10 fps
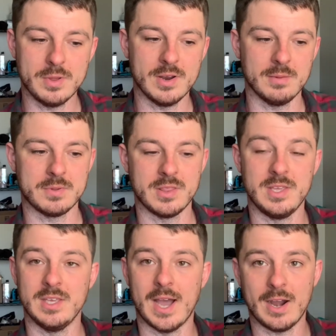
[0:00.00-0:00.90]
up
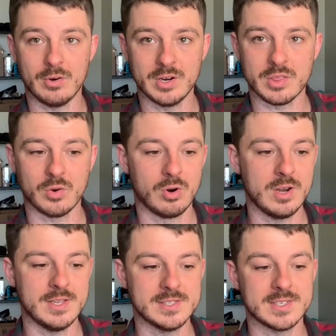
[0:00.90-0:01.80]
the hiring
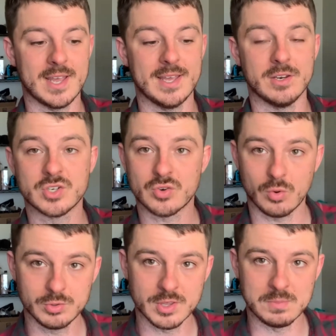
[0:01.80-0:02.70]
authorities and
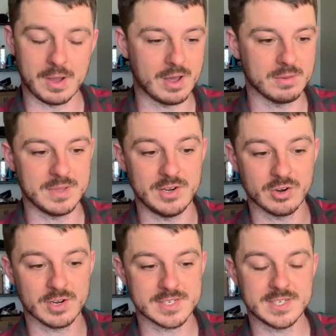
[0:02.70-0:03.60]
scroll to the bottom, and you're
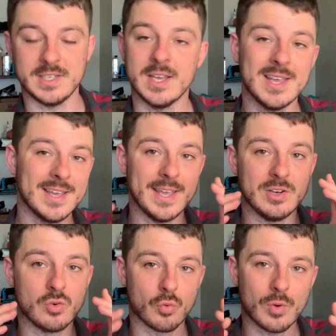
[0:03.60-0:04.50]
going to see a
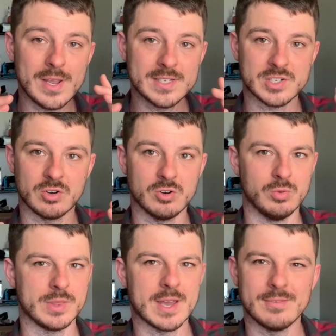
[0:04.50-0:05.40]
gray circle
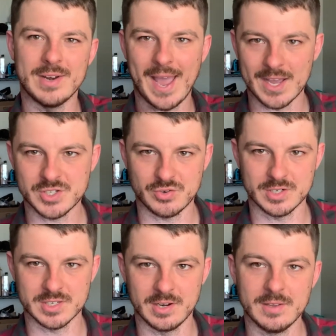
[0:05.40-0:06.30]
with kind of an
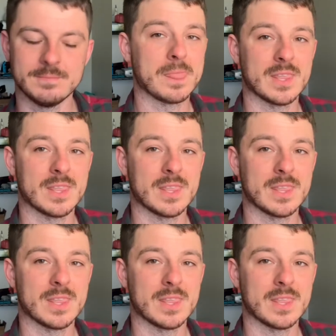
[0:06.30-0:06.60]
asterisk in it.